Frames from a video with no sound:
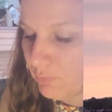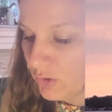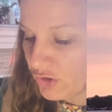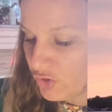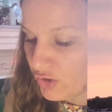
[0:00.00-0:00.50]

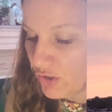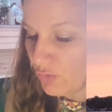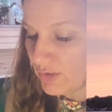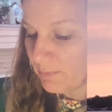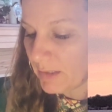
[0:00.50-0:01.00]
wants you to know
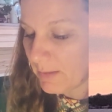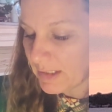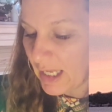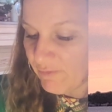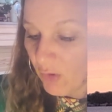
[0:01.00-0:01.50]
sometimes
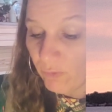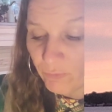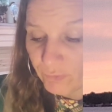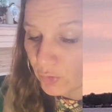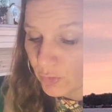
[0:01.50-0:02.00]
life
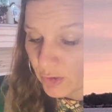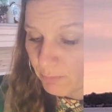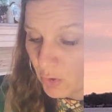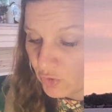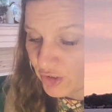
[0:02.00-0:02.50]
overflows with
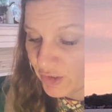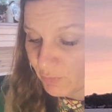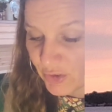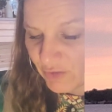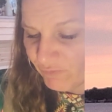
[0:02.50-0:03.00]
emotions
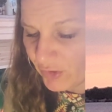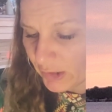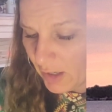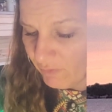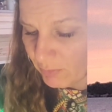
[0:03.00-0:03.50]
which can feel
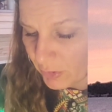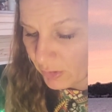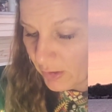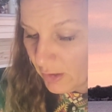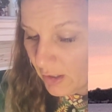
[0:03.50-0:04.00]
uncomfortable.
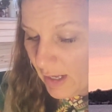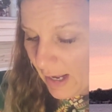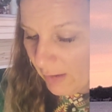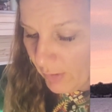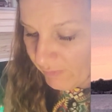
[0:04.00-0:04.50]

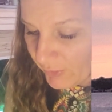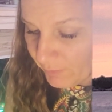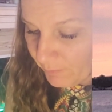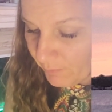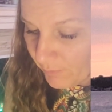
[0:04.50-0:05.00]
However,
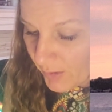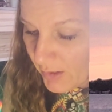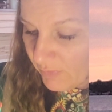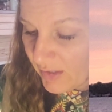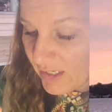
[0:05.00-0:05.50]

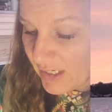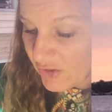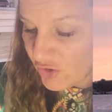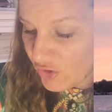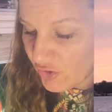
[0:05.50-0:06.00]
the
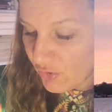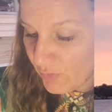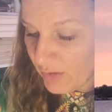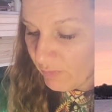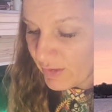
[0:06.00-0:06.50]

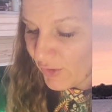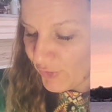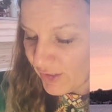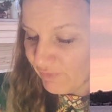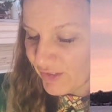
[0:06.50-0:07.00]
ensuing
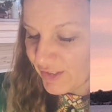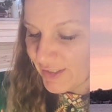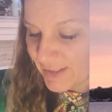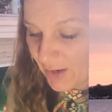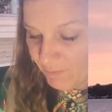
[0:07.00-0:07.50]
result of this
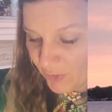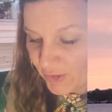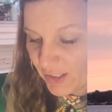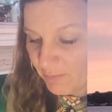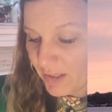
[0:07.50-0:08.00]

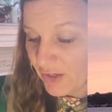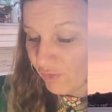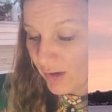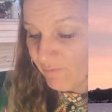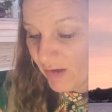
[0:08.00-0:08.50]
discomfort can be a
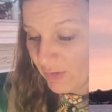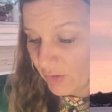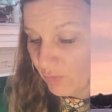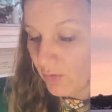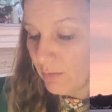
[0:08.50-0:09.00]
great
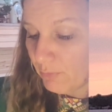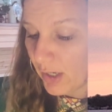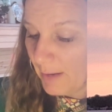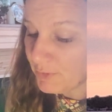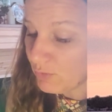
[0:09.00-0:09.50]
value,
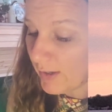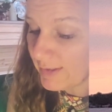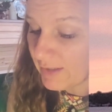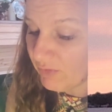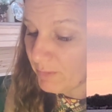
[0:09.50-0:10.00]
perhaps
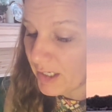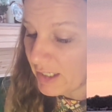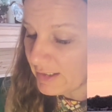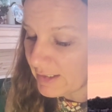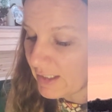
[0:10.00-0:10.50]
arising from an
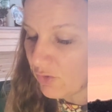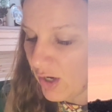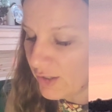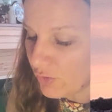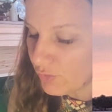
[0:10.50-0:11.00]
unseen or
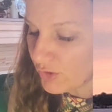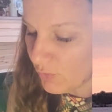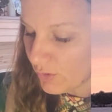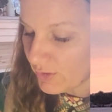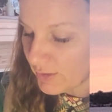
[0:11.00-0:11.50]
unknown
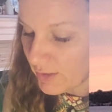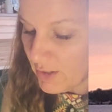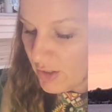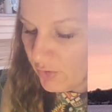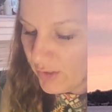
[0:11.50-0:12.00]
source.
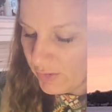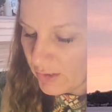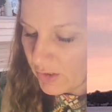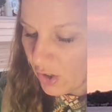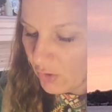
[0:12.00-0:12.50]
You get
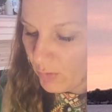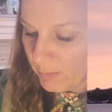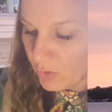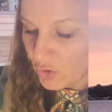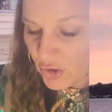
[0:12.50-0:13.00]
this card when
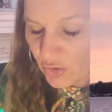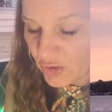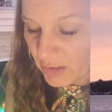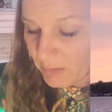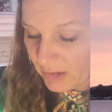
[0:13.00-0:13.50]
emotions are
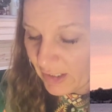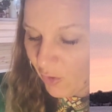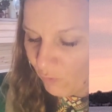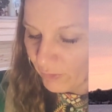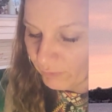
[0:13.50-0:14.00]
seemingly
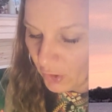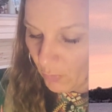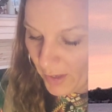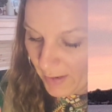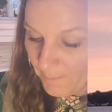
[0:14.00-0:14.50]

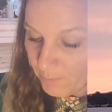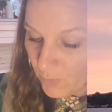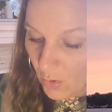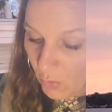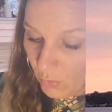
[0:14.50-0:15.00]
overflowing,
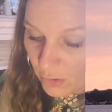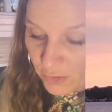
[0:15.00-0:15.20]
or